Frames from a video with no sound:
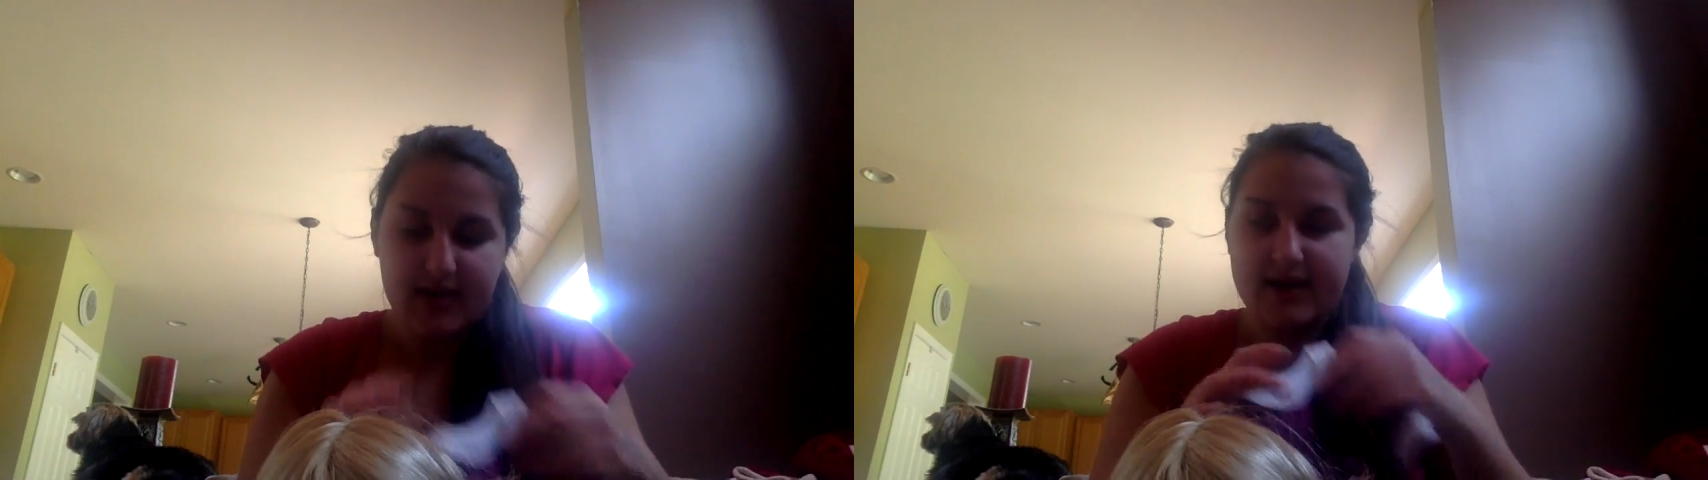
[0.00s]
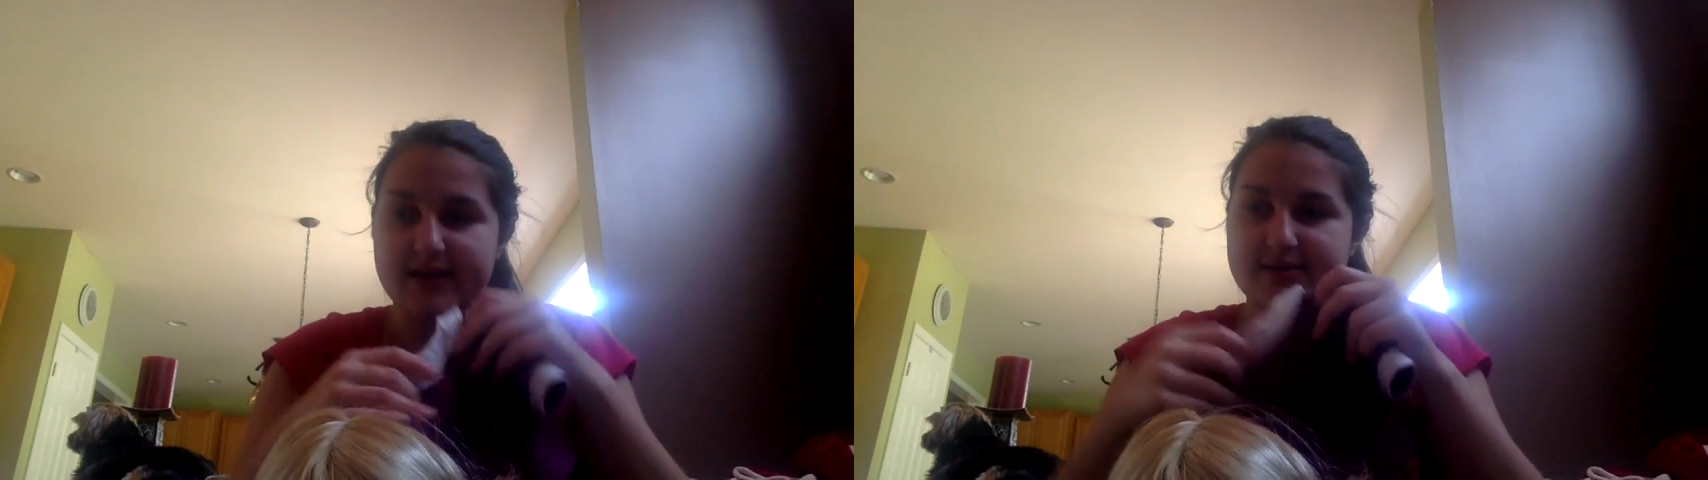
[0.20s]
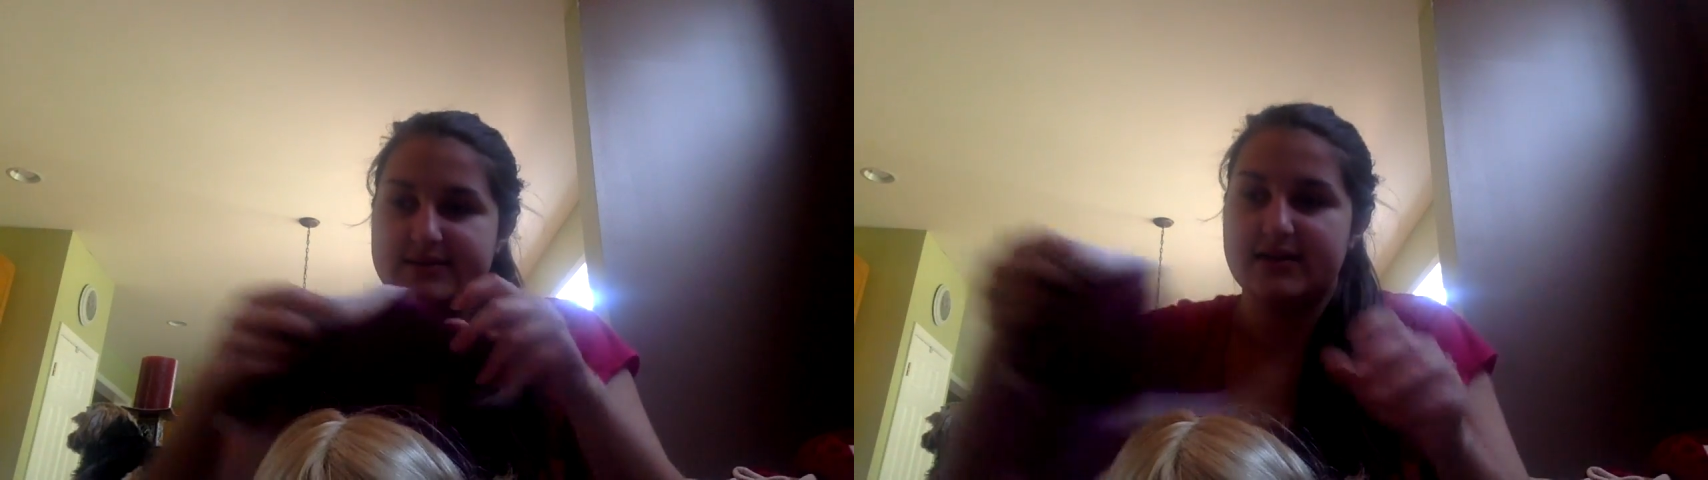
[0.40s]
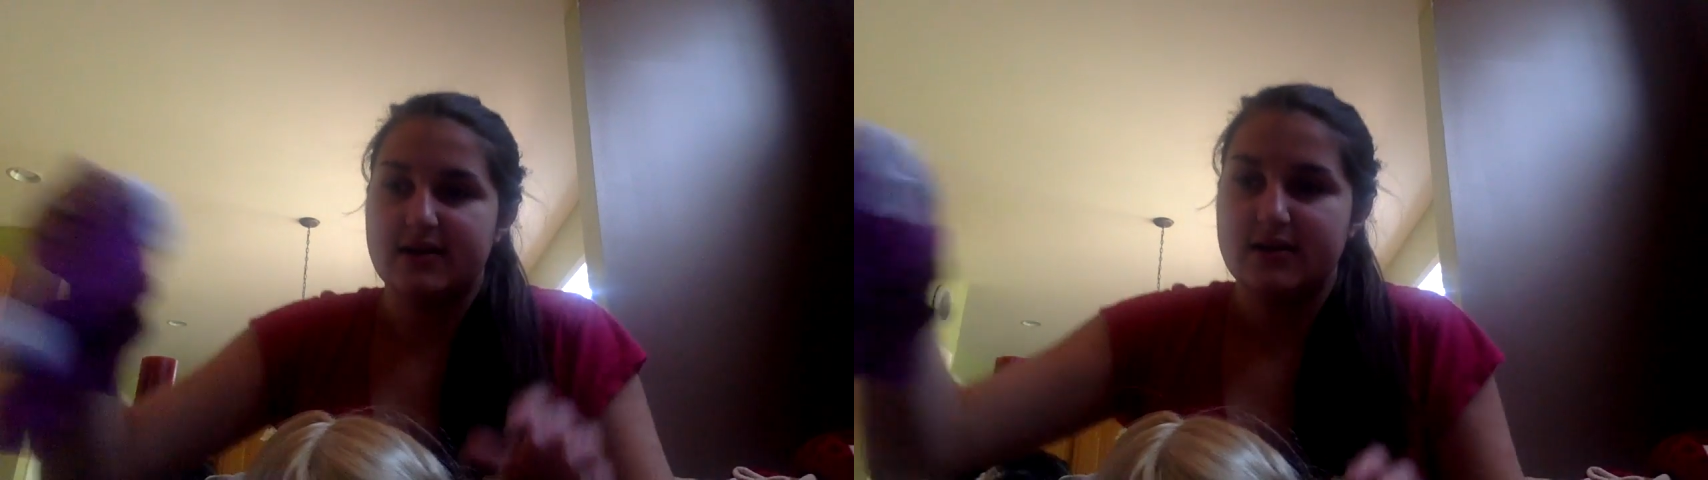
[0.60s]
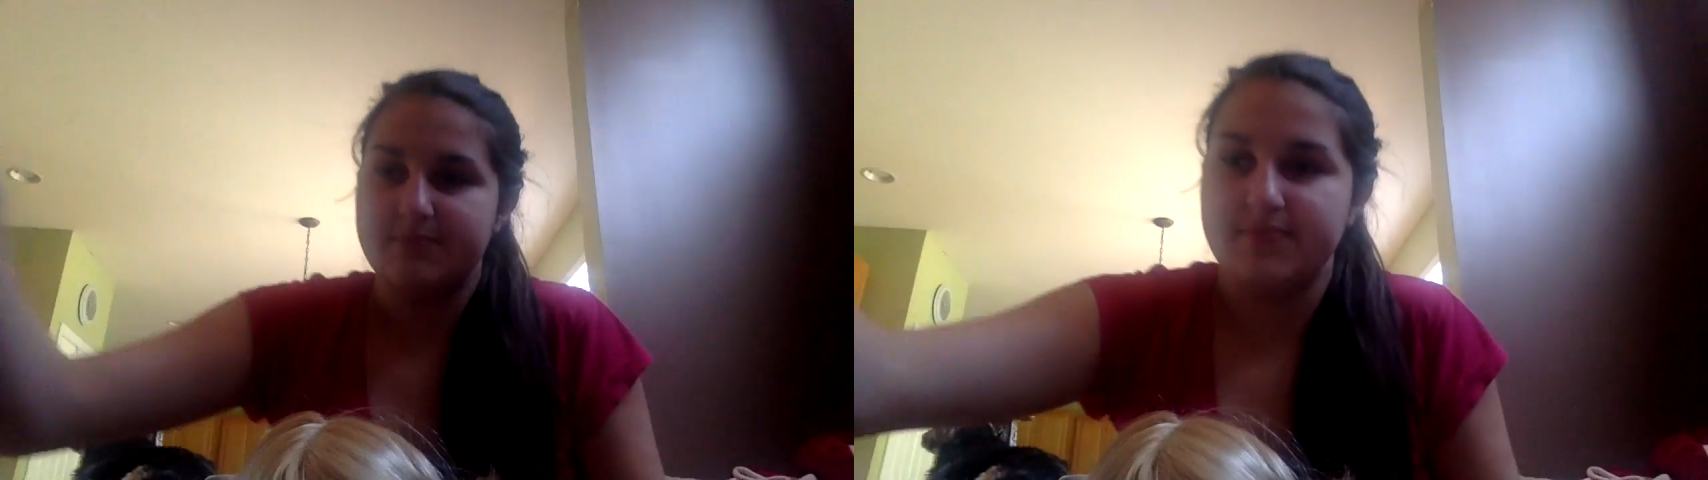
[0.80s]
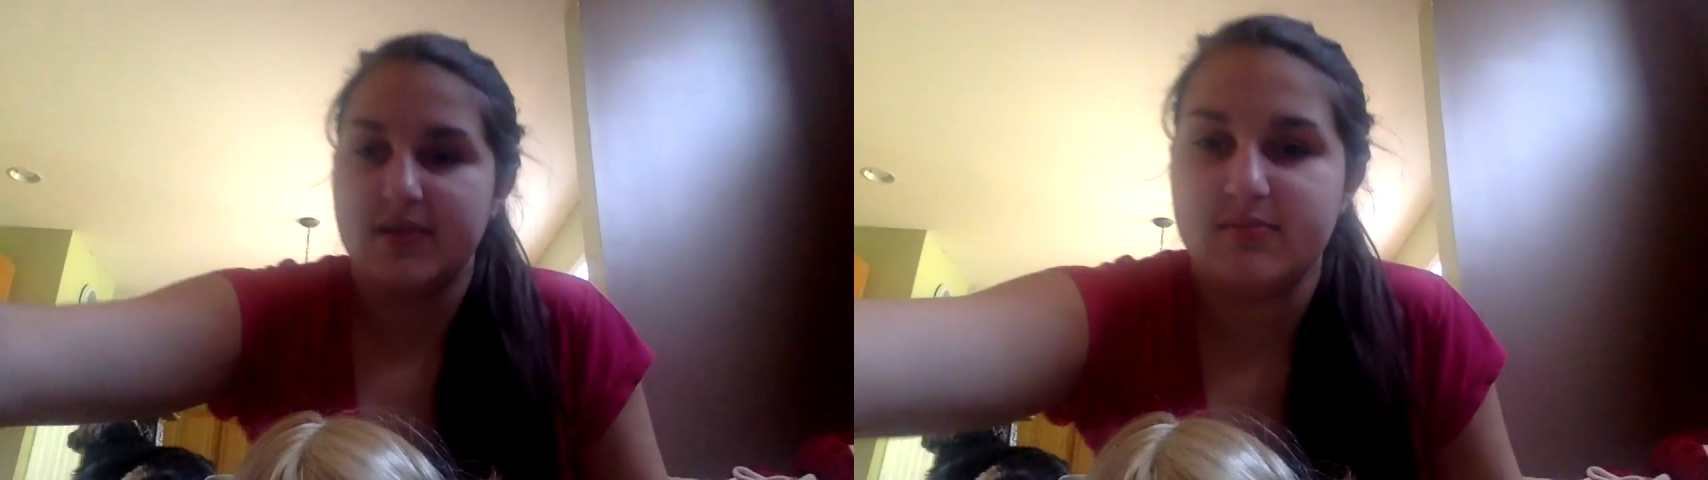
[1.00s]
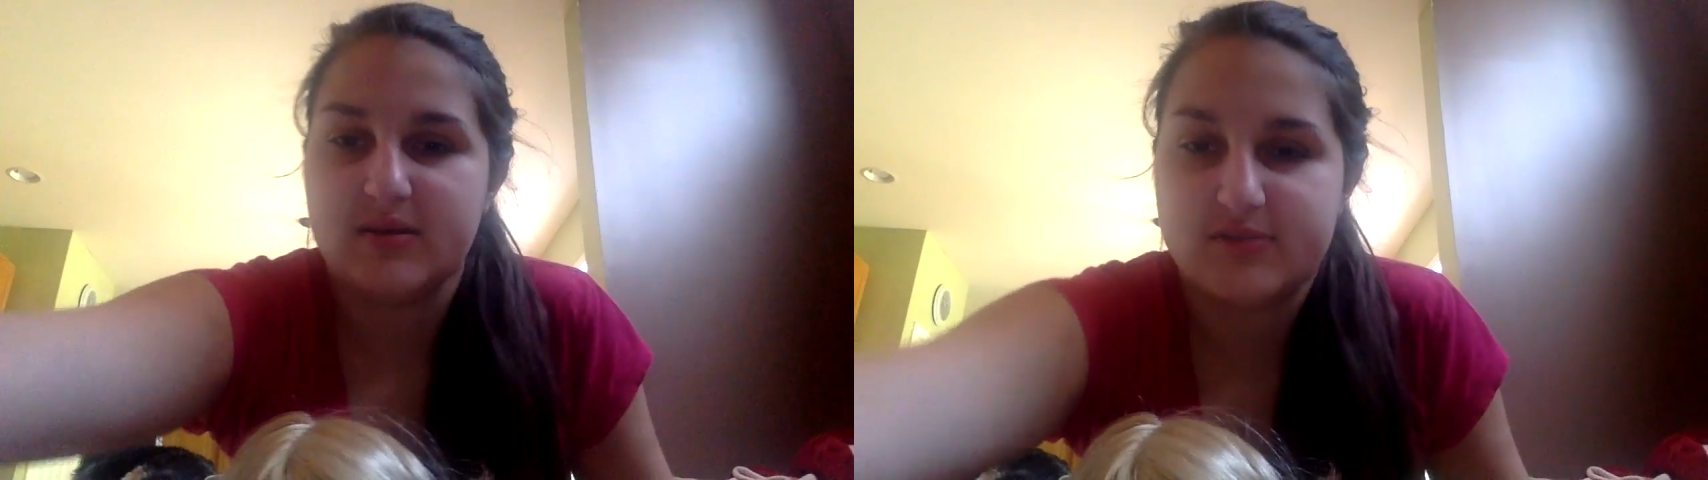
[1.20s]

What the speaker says: And I'm being